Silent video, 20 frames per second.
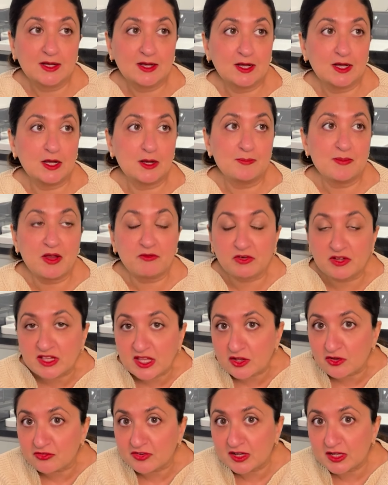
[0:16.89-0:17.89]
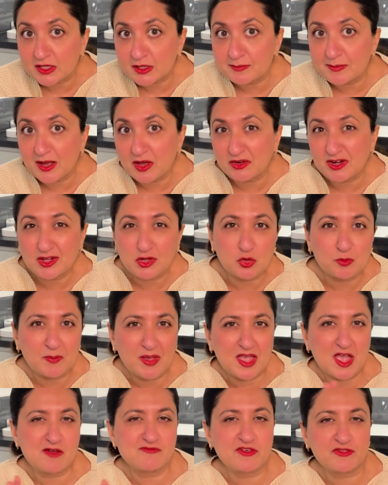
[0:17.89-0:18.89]
Everything you've heard about it, you may
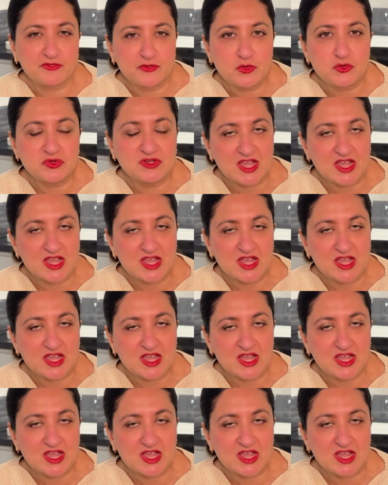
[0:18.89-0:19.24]
have a few